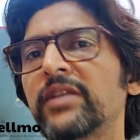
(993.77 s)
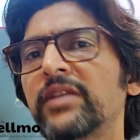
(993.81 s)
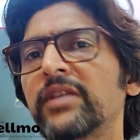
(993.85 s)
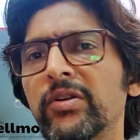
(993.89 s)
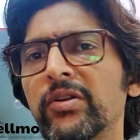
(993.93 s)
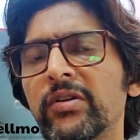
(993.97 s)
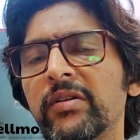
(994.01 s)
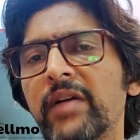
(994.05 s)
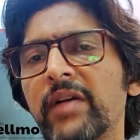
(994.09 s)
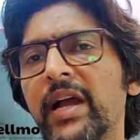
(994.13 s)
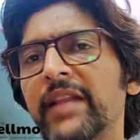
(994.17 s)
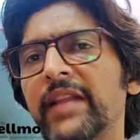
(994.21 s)

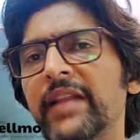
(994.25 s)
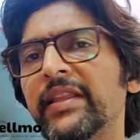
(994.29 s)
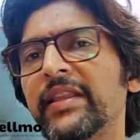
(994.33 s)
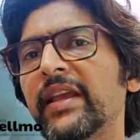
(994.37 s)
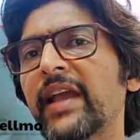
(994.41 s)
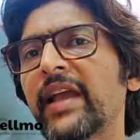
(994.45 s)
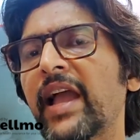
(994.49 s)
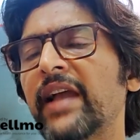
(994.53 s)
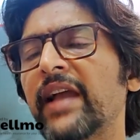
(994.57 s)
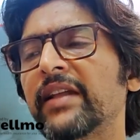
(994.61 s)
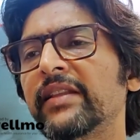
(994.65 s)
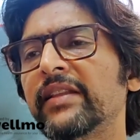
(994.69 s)
I think
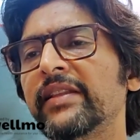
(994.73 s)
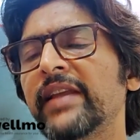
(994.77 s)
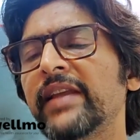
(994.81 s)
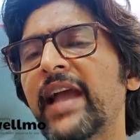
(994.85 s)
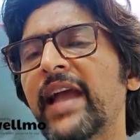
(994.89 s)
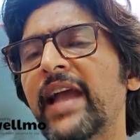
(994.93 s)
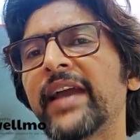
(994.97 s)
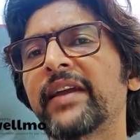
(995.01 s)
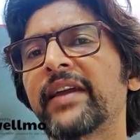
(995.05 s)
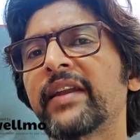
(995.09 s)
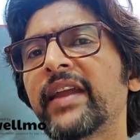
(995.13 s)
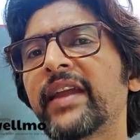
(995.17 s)
the
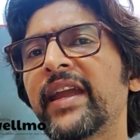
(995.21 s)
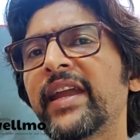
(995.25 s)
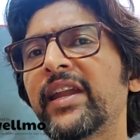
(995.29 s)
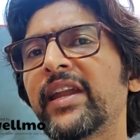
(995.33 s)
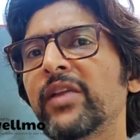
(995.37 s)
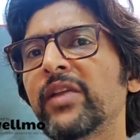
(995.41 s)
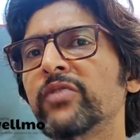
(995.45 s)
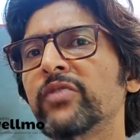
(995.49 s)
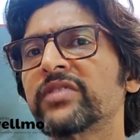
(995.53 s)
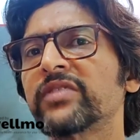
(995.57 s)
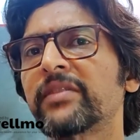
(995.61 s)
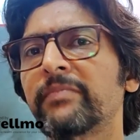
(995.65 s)
aggregate
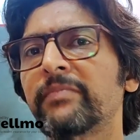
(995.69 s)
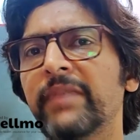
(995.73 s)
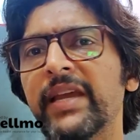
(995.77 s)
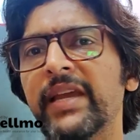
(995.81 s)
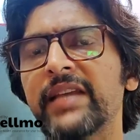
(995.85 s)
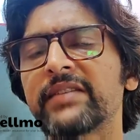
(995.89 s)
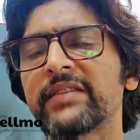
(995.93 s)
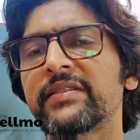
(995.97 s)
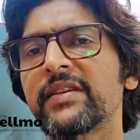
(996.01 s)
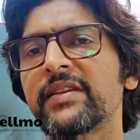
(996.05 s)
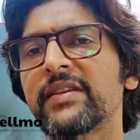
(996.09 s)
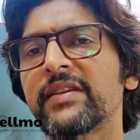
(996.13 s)
user
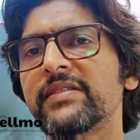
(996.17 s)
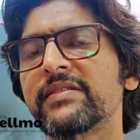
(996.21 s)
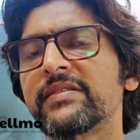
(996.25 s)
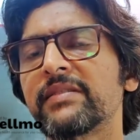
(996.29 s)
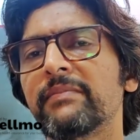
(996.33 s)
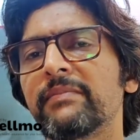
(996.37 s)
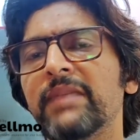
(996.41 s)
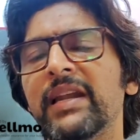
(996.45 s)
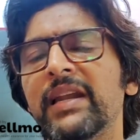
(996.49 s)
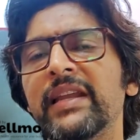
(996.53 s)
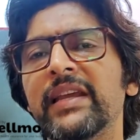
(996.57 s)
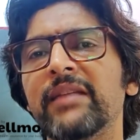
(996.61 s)
base is 1
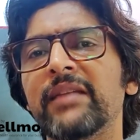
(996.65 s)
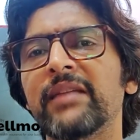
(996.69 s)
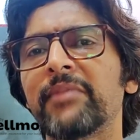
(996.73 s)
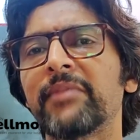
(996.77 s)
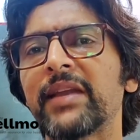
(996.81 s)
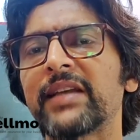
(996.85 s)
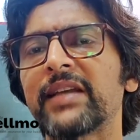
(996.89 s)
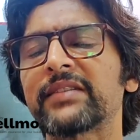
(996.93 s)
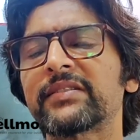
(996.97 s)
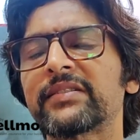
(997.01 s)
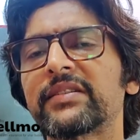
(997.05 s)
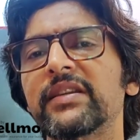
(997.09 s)
billion
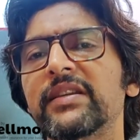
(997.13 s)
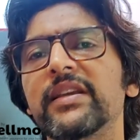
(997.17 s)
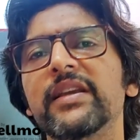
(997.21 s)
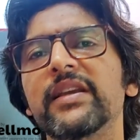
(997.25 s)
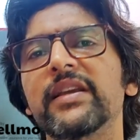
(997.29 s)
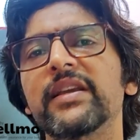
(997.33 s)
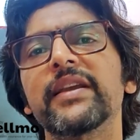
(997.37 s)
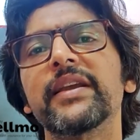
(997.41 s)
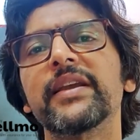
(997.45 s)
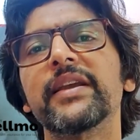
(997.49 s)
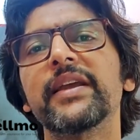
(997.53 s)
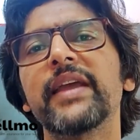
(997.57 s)
plus.
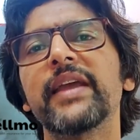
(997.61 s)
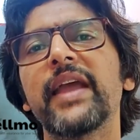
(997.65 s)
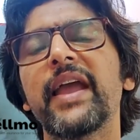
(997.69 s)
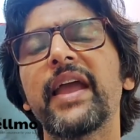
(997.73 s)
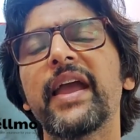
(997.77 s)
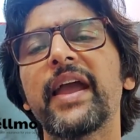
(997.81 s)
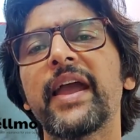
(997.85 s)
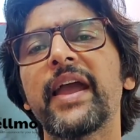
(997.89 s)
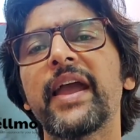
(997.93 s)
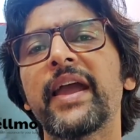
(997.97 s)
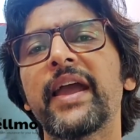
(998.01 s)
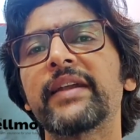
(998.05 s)

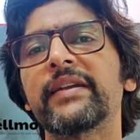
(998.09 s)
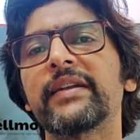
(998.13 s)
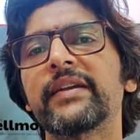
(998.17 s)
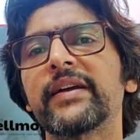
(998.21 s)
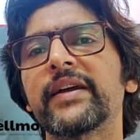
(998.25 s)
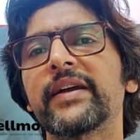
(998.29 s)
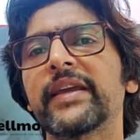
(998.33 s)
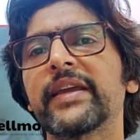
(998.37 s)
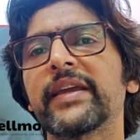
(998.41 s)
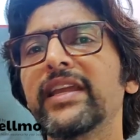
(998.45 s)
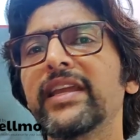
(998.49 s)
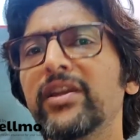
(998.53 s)
And
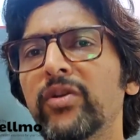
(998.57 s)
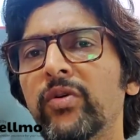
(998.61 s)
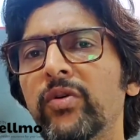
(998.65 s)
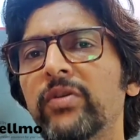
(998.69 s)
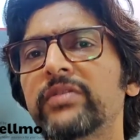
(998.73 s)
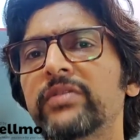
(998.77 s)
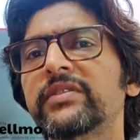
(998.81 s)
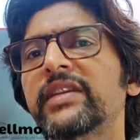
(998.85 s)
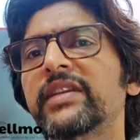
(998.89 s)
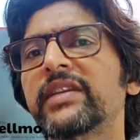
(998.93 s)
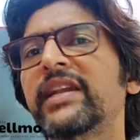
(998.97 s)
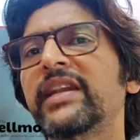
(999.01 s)
he
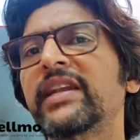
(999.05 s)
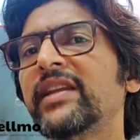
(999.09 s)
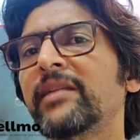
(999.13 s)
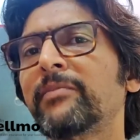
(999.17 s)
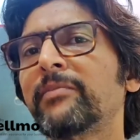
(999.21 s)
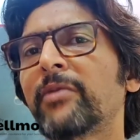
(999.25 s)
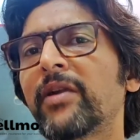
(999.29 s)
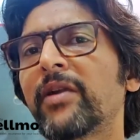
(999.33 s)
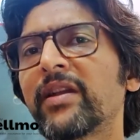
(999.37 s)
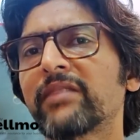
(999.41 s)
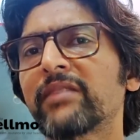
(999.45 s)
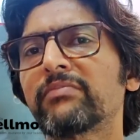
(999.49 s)
knows Indian
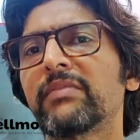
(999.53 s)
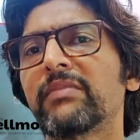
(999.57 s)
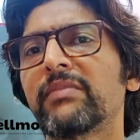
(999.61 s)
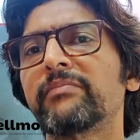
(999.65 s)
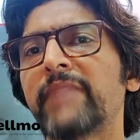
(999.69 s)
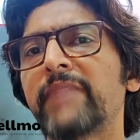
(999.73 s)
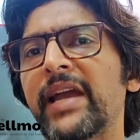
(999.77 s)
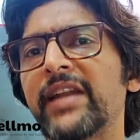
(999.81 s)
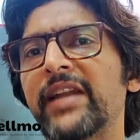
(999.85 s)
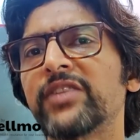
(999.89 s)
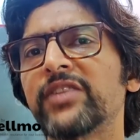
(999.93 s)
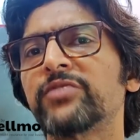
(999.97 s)
product
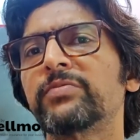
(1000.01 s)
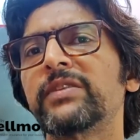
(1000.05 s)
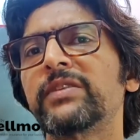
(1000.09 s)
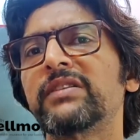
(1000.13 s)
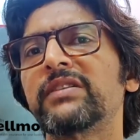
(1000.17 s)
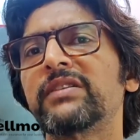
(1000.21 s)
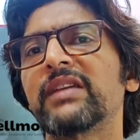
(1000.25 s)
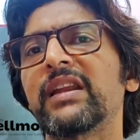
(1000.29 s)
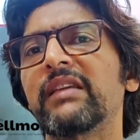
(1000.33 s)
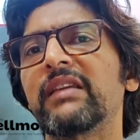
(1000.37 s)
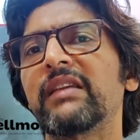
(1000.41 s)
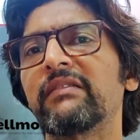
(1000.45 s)
management
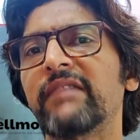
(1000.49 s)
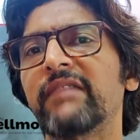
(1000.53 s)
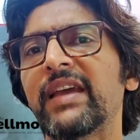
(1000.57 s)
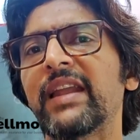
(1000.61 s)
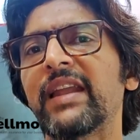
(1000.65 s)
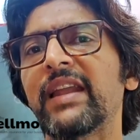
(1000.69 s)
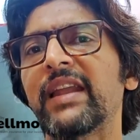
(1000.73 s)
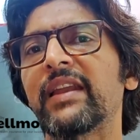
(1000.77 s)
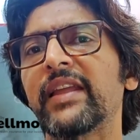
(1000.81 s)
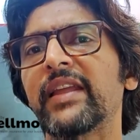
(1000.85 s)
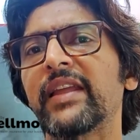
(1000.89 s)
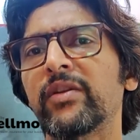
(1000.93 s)
really well.
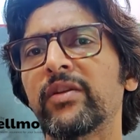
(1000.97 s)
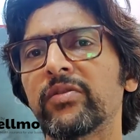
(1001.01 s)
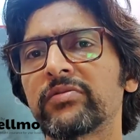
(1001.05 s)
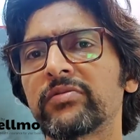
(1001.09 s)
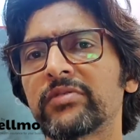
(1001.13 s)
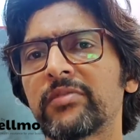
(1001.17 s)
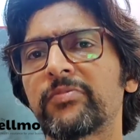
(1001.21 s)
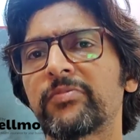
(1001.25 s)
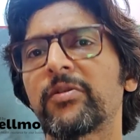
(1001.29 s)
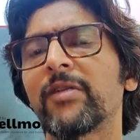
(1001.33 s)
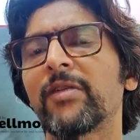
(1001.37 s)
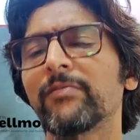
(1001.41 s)
He knows the
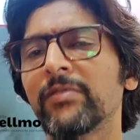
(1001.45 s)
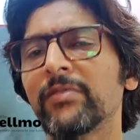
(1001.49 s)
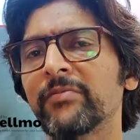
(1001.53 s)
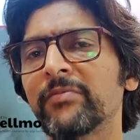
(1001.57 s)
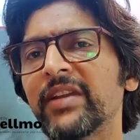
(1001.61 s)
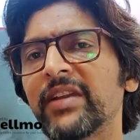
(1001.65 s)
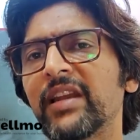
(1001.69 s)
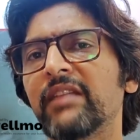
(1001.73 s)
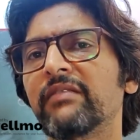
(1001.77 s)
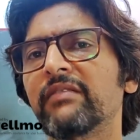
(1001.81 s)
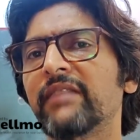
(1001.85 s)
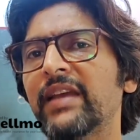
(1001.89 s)
problem
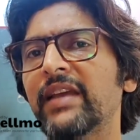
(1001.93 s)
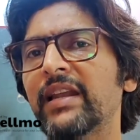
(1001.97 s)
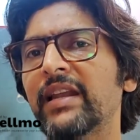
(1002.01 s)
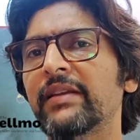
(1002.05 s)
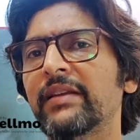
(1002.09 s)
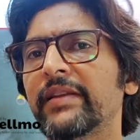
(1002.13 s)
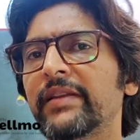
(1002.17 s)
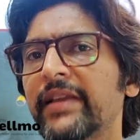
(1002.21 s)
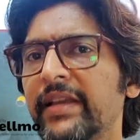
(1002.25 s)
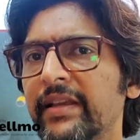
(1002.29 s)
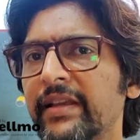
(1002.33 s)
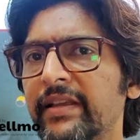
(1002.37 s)
really well.
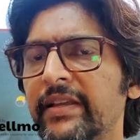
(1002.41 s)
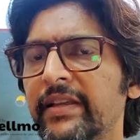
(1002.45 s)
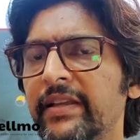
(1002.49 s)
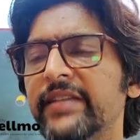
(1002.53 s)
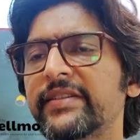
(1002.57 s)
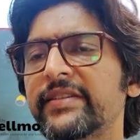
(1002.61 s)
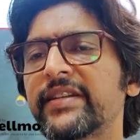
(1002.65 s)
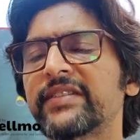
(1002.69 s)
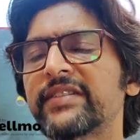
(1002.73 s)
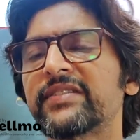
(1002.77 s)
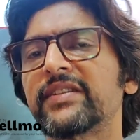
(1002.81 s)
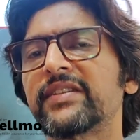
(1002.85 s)
He
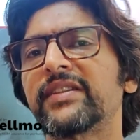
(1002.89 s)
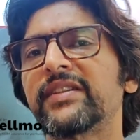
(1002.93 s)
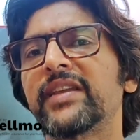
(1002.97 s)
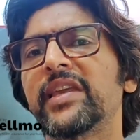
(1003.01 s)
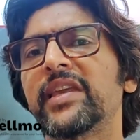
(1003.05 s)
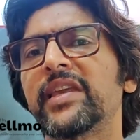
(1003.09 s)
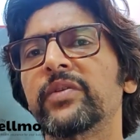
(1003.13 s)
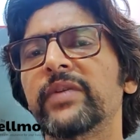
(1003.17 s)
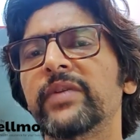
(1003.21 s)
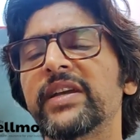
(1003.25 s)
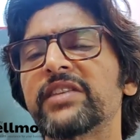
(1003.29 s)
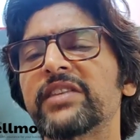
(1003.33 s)
sits in the
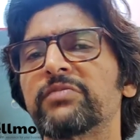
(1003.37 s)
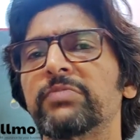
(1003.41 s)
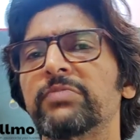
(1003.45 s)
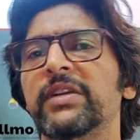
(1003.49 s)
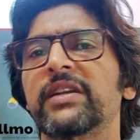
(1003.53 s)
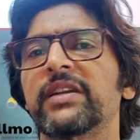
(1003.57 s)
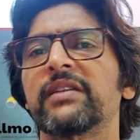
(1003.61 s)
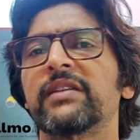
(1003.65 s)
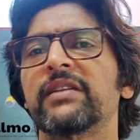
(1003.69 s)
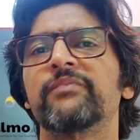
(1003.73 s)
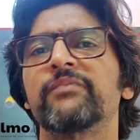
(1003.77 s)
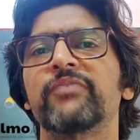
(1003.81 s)
US, but
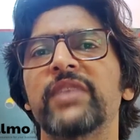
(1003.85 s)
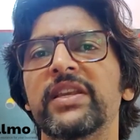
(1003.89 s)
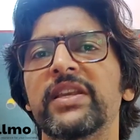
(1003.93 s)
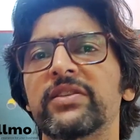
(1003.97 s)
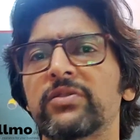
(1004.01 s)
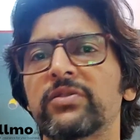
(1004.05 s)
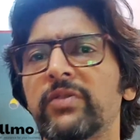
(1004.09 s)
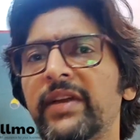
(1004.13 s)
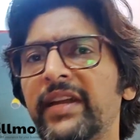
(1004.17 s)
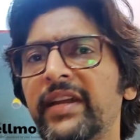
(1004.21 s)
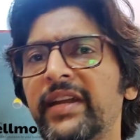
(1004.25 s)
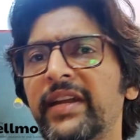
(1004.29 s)
he's
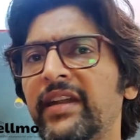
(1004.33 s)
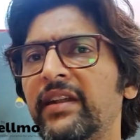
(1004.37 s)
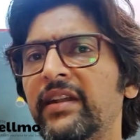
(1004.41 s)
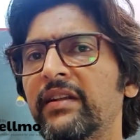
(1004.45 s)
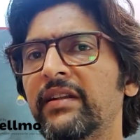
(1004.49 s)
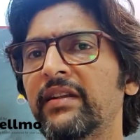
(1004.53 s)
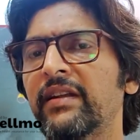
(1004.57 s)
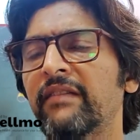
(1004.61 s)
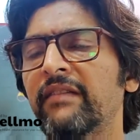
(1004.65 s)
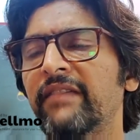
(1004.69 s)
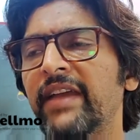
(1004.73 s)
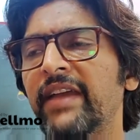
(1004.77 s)
quite
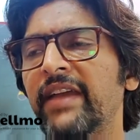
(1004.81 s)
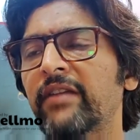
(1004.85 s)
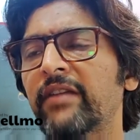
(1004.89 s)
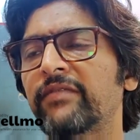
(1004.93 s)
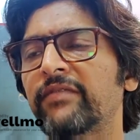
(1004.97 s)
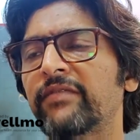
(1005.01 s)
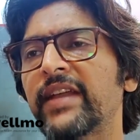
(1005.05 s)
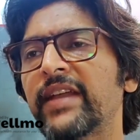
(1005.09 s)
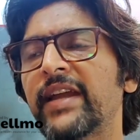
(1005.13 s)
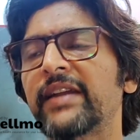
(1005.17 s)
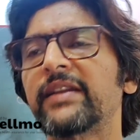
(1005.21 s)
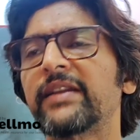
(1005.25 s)
aware of
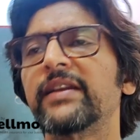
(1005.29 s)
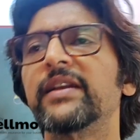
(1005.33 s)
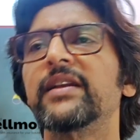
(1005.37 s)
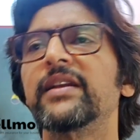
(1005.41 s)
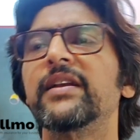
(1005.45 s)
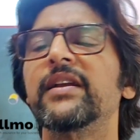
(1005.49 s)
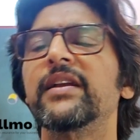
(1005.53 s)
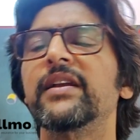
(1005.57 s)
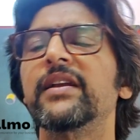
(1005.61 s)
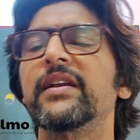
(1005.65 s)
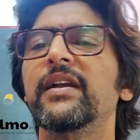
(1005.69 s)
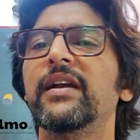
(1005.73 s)

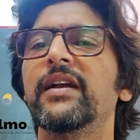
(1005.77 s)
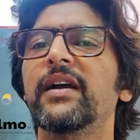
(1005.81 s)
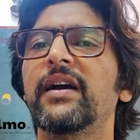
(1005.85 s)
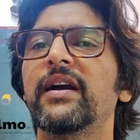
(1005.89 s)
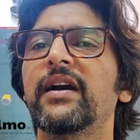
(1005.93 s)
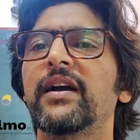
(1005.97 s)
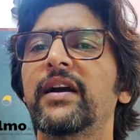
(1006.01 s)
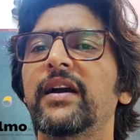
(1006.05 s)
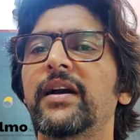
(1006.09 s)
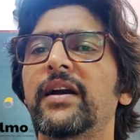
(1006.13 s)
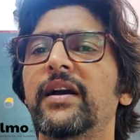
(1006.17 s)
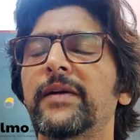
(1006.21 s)

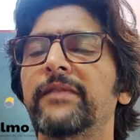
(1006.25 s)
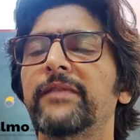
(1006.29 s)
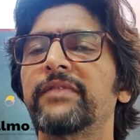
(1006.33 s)
that.